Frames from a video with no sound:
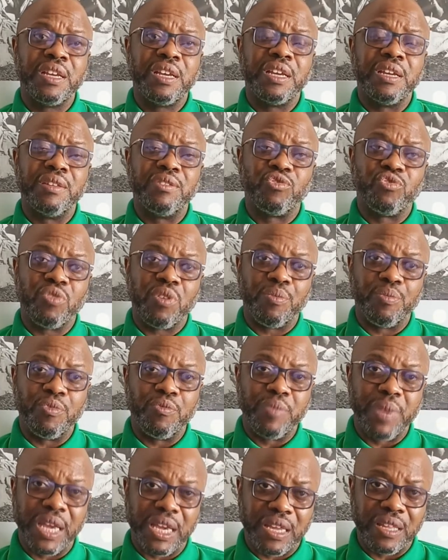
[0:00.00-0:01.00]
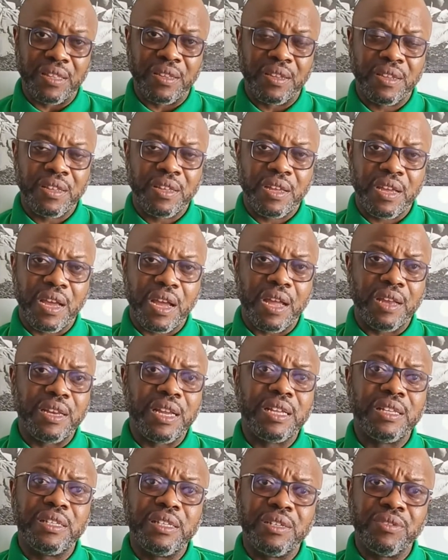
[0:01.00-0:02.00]
in troublemaking and
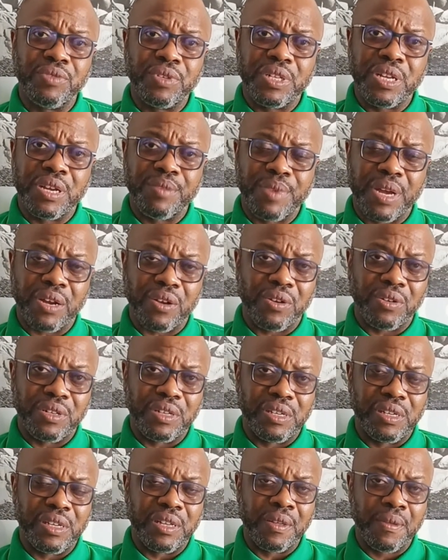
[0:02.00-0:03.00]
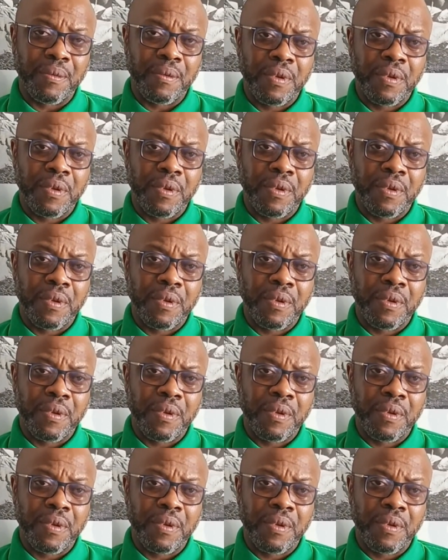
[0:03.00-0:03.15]
then deal with them accordingly.